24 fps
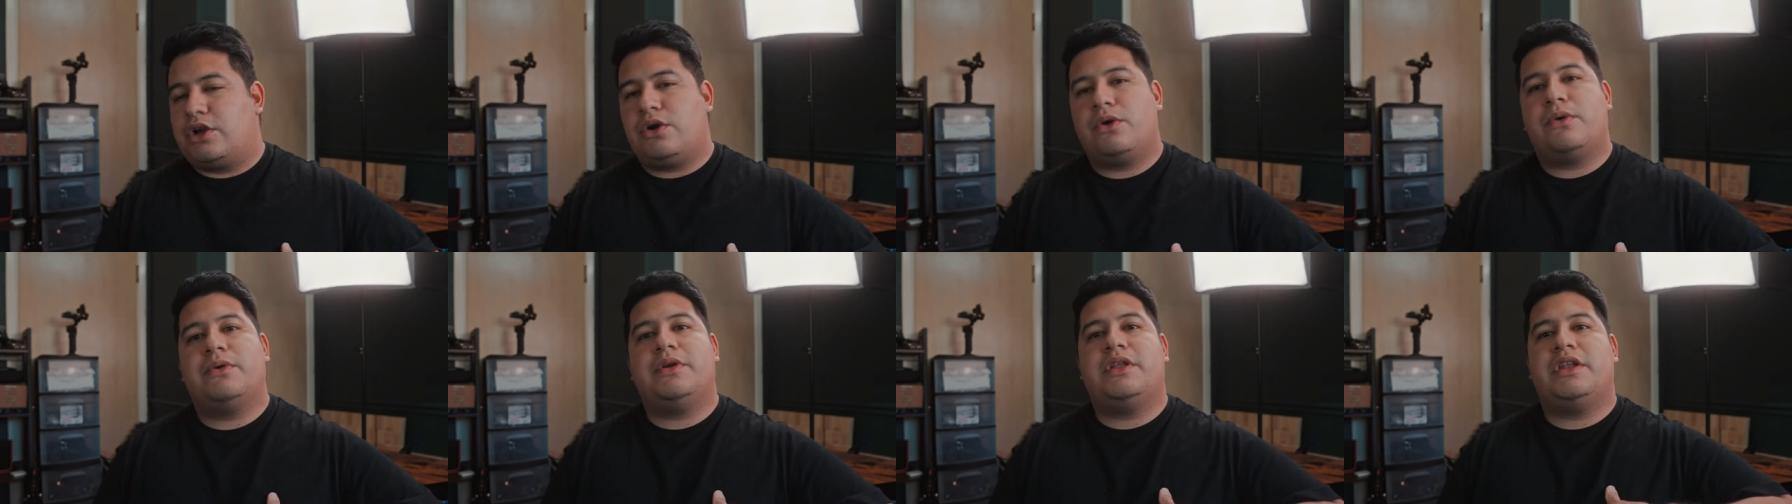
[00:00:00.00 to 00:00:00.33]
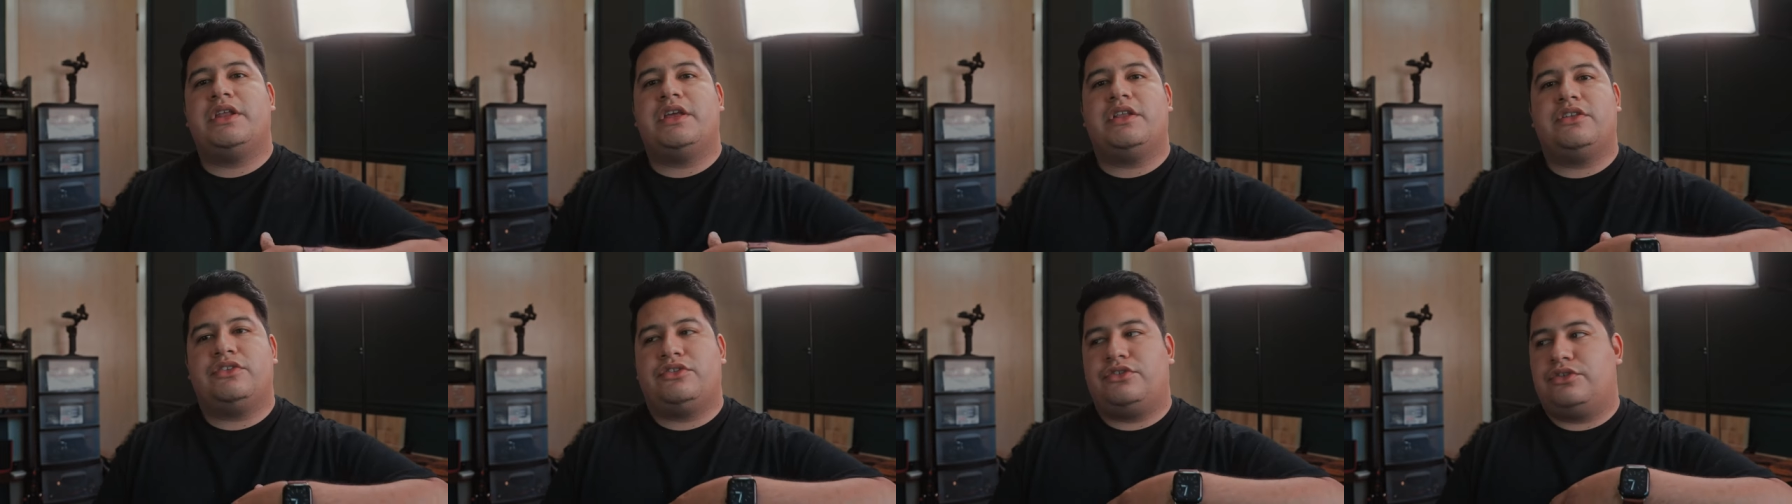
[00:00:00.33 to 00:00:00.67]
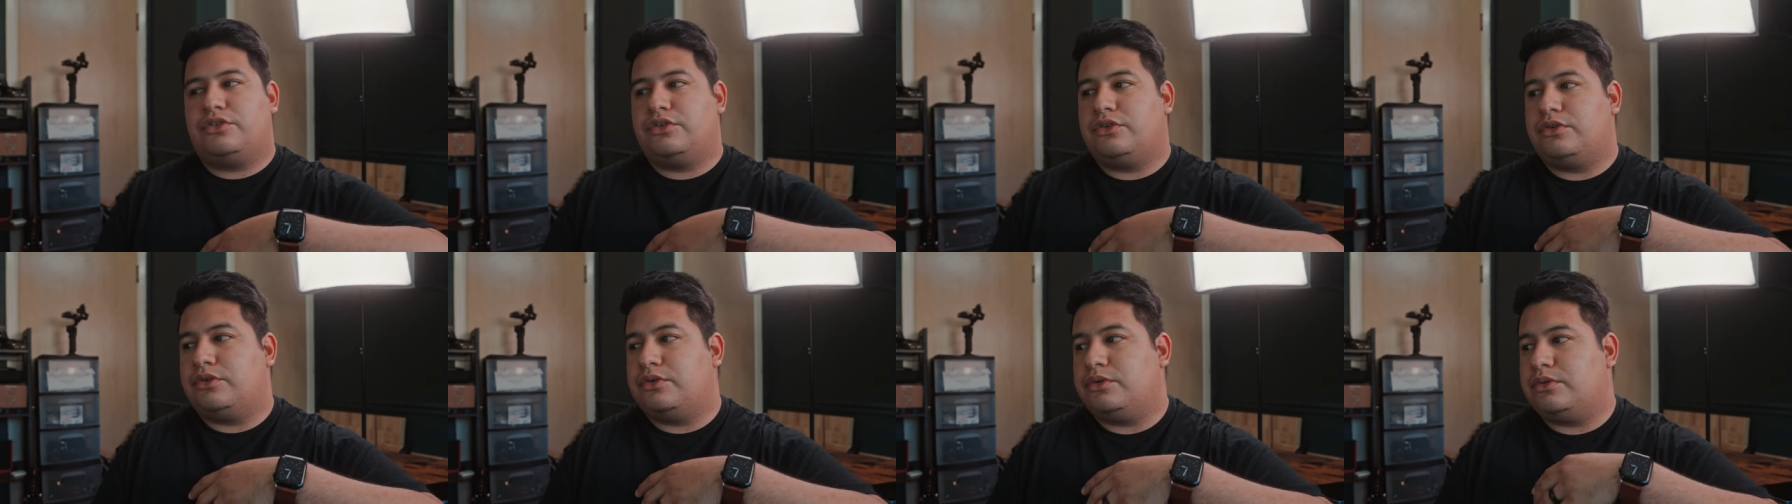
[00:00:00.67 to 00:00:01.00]
going
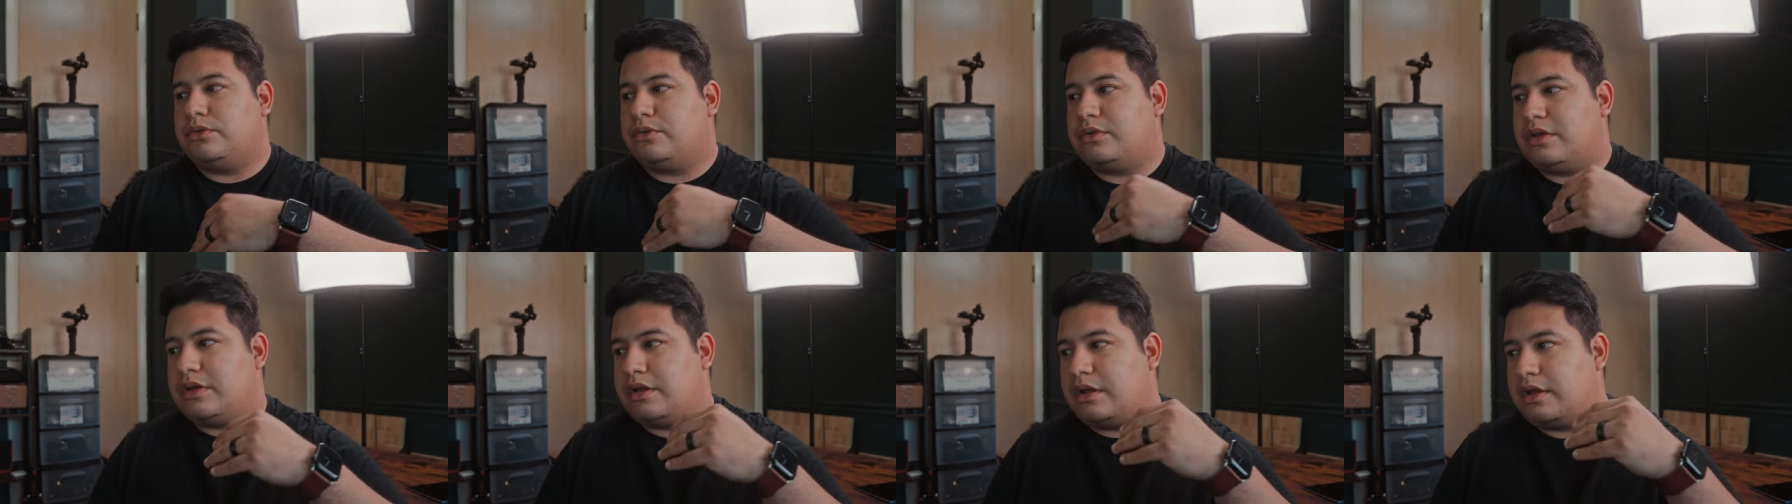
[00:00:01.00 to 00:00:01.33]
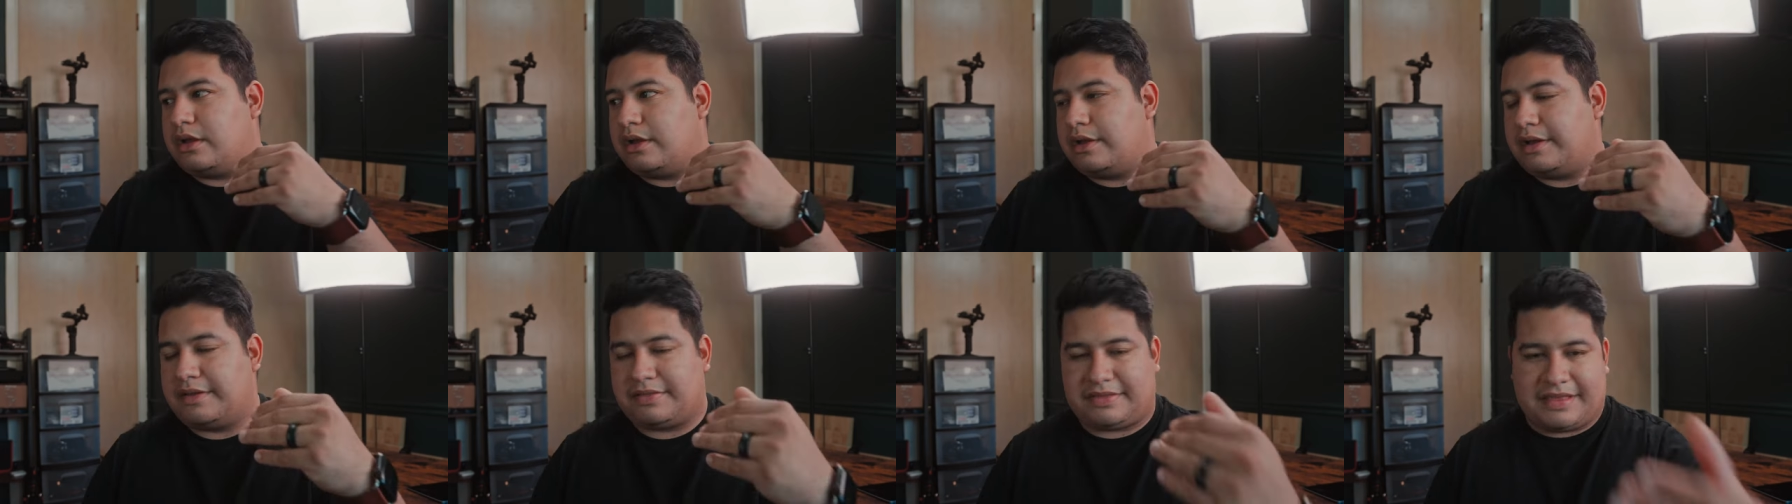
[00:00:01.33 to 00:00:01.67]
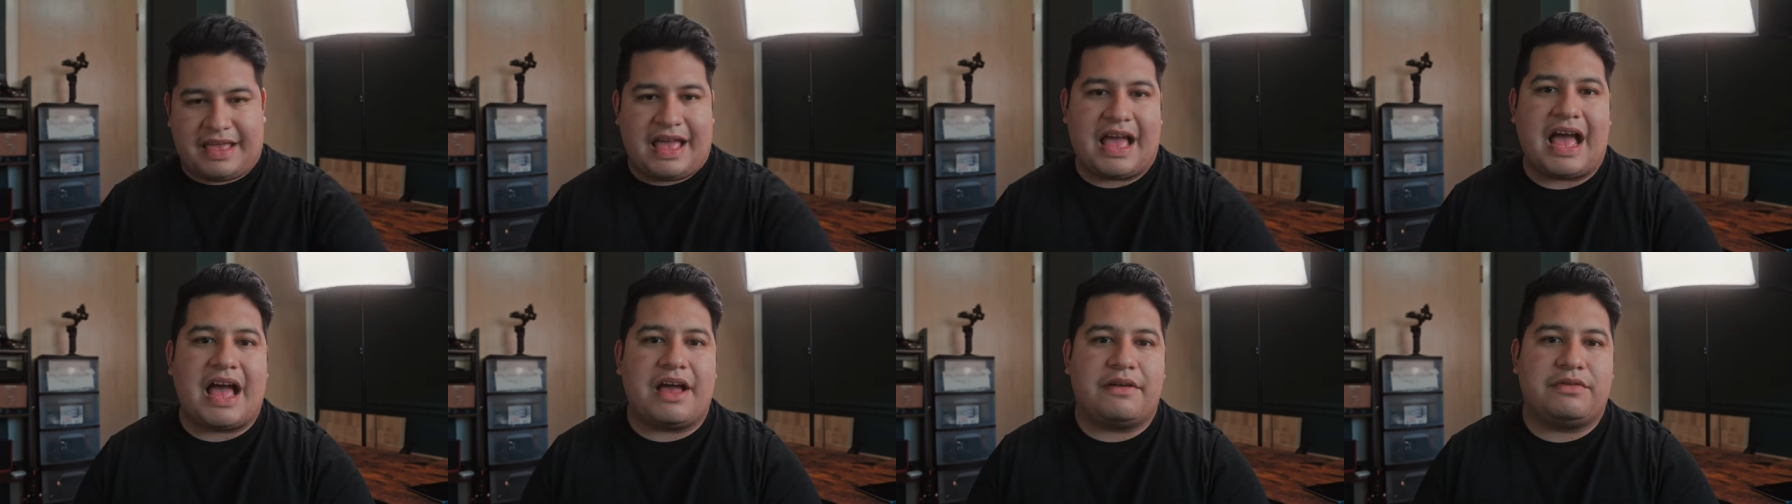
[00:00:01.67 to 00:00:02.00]
into
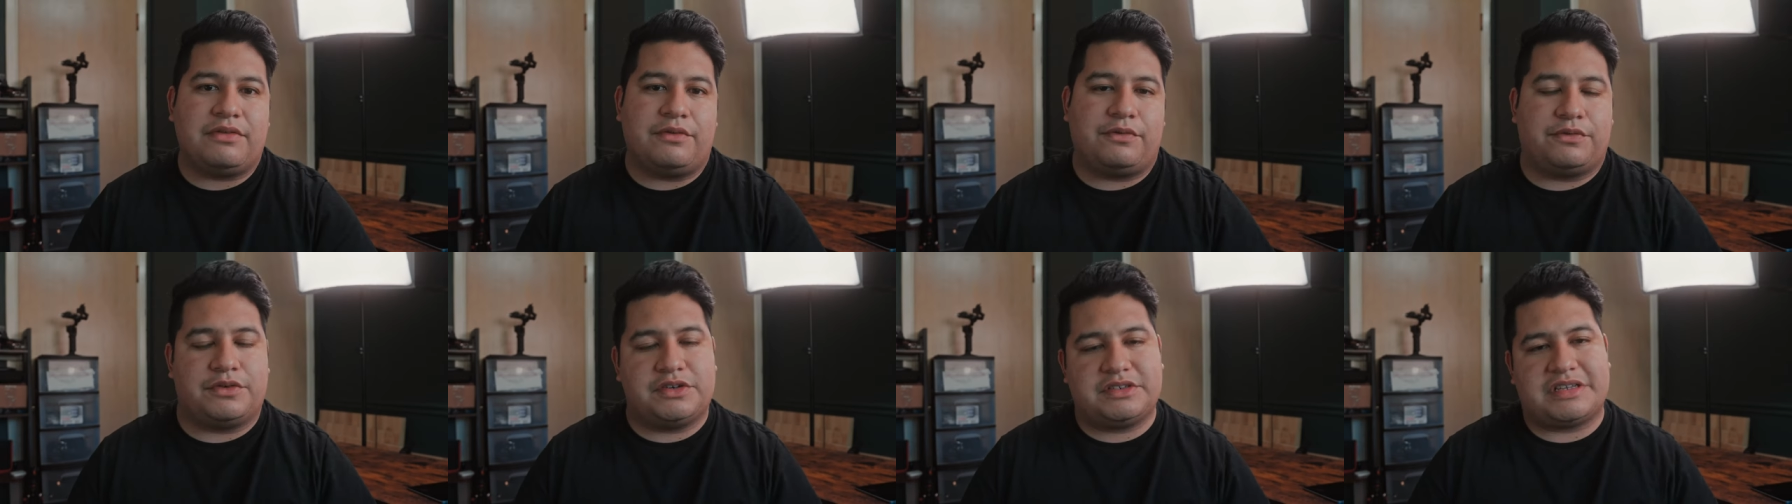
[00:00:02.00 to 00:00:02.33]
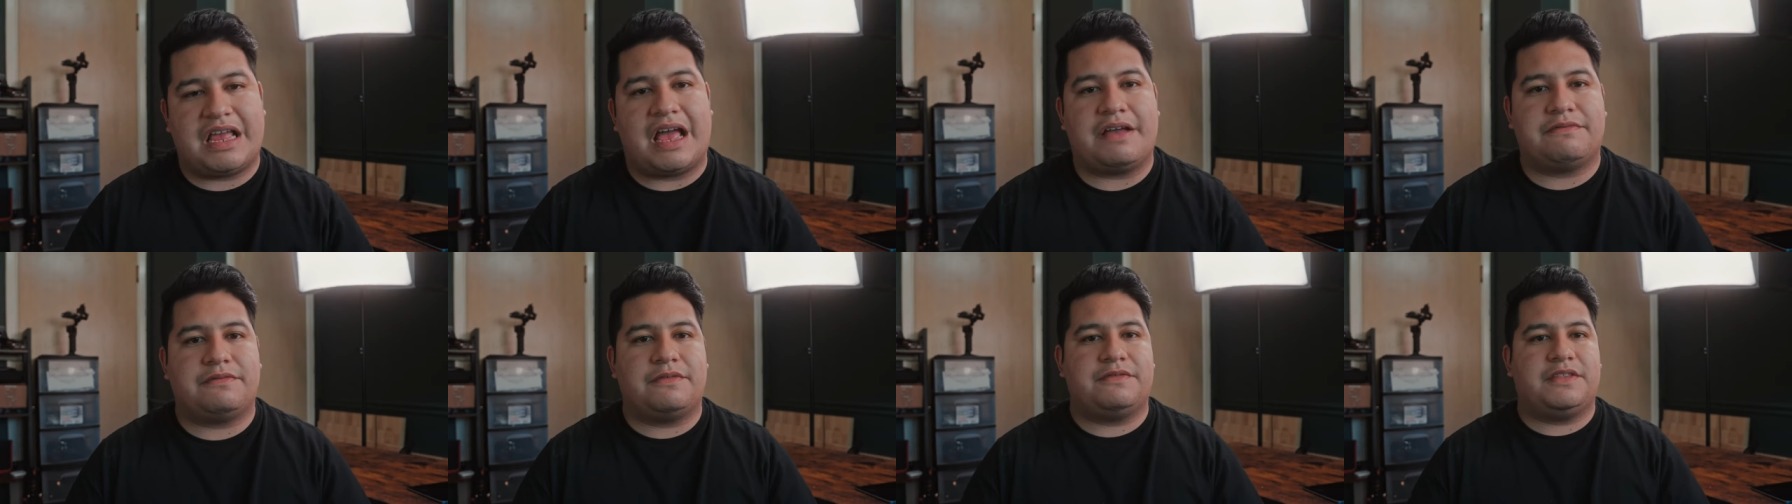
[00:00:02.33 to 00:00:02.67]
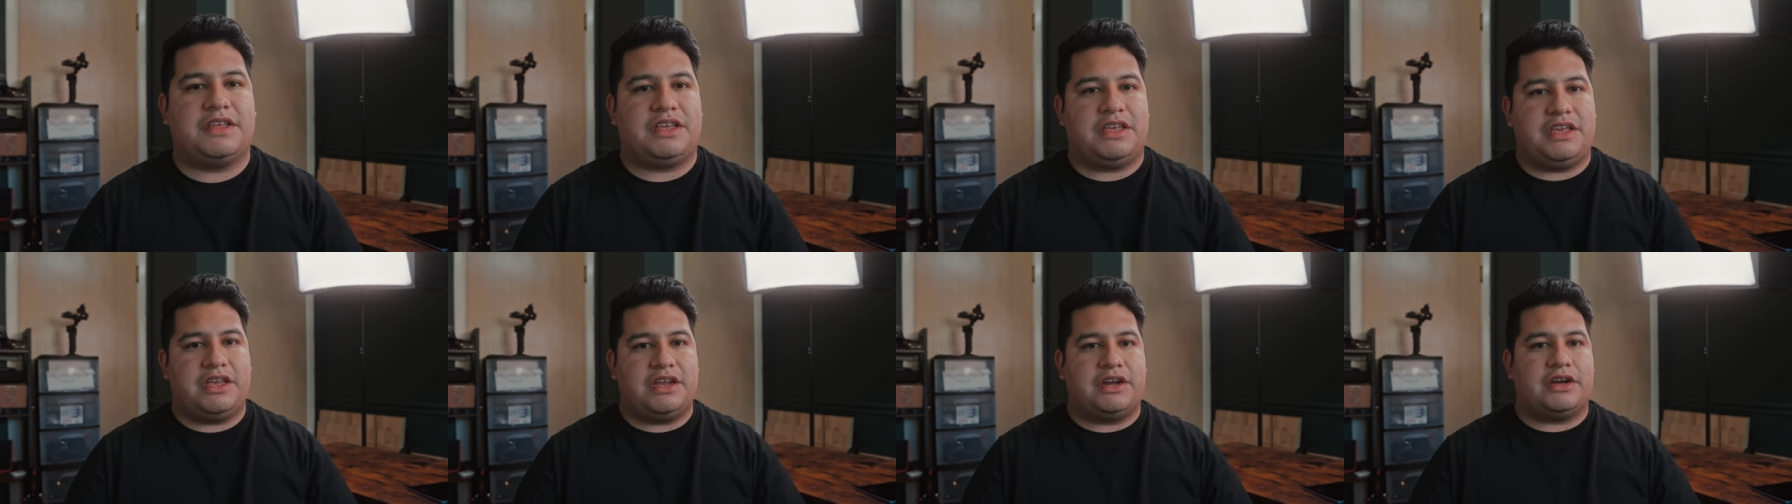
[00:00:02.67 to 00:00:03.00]
half, the first half of
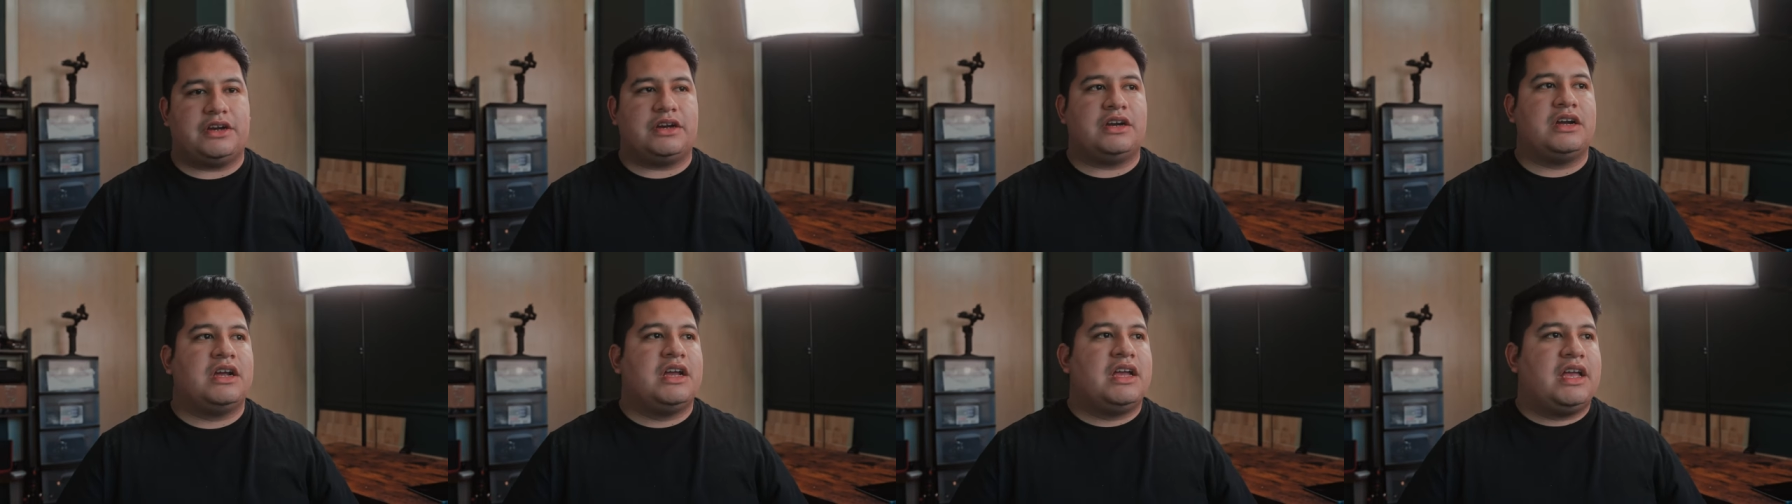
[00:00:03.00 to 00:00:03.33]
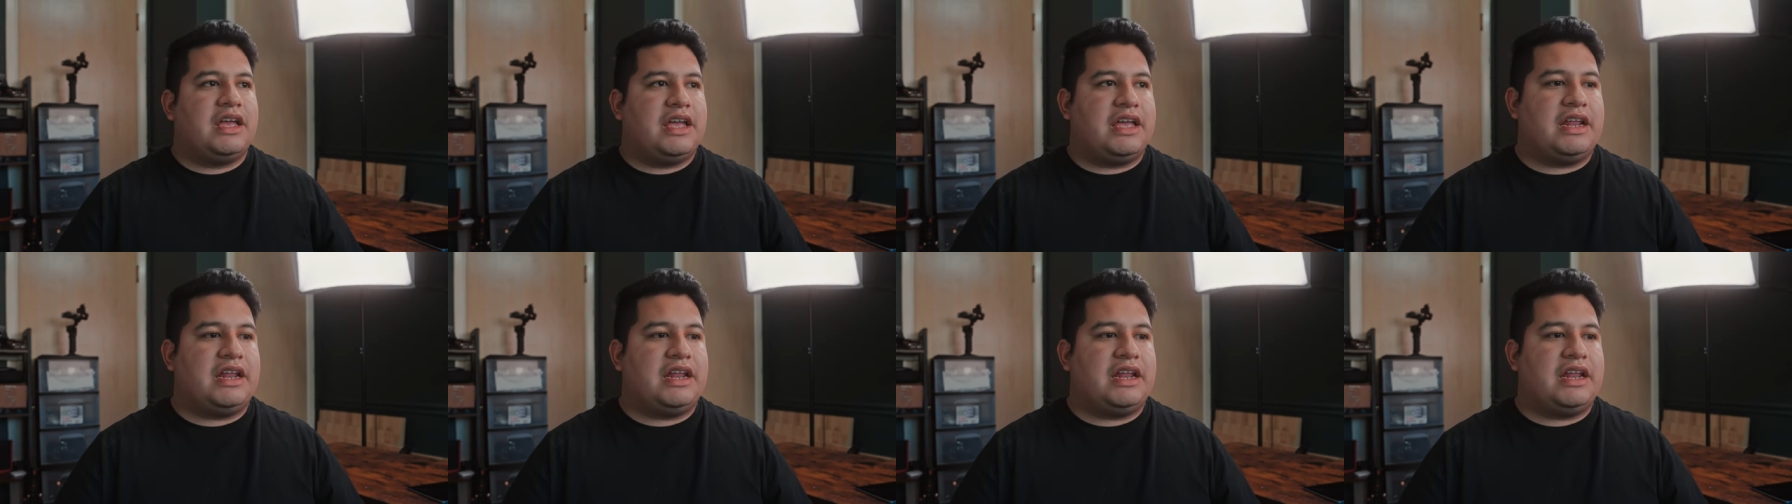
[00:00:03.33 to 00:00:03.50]
the year,